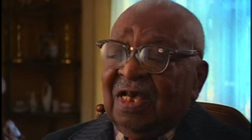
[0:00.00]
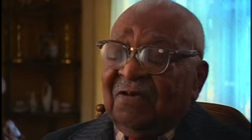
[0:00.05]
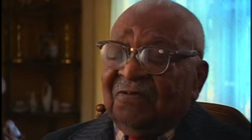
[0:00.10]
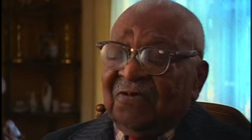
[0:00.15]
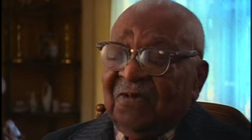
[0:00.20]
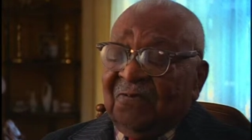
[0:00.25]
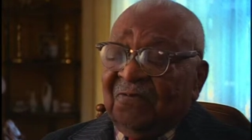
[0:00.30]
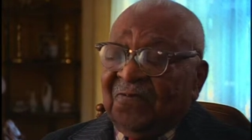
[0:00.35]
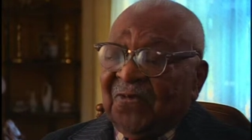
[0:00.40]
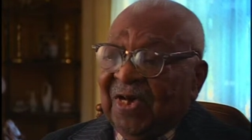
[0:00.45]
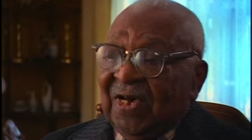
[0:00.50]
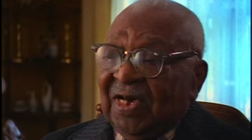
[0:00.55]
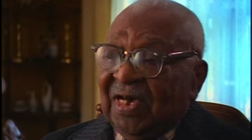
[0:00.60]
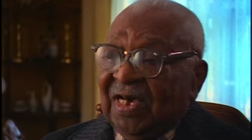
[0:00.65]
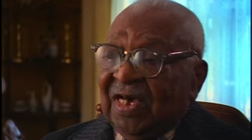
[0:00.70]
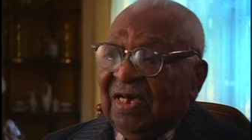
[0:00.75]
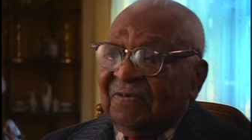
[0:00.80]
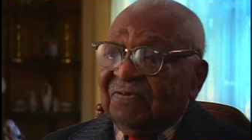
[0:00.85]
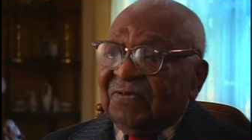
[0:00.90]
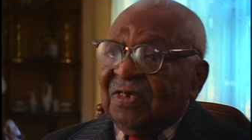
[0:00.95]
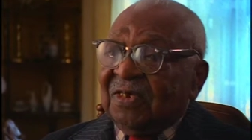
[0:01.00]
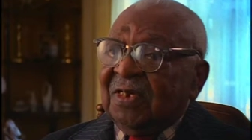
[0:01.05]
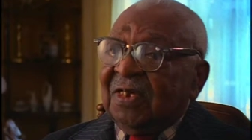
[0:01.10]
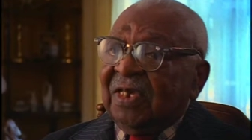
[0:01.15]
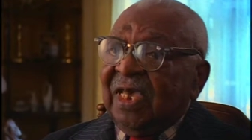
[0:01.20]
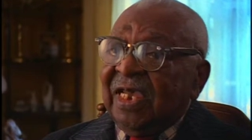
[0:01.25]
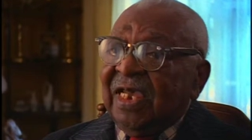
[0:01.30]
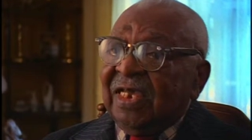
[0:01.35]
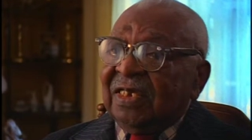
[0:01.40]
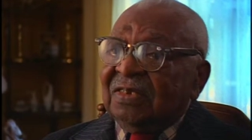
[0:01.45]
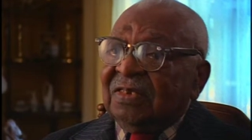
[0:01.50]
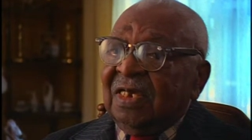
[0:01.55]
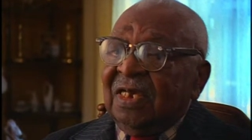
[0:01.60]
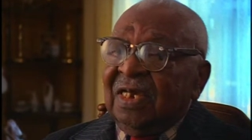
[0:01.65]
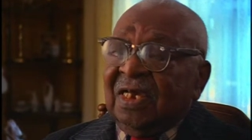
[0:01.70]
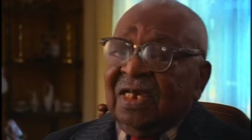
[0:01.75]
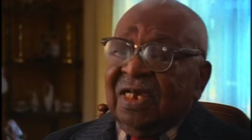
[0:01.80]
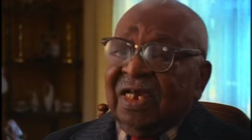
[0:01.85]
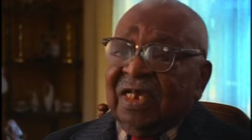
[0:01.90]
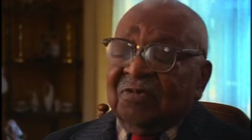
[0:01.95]
from five to eight
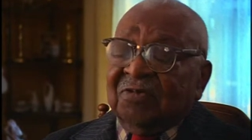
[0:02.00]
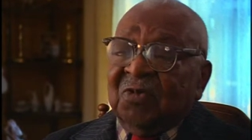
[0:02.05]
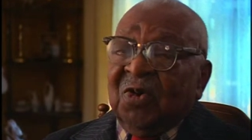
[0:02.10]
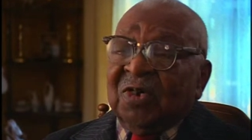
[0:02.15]
and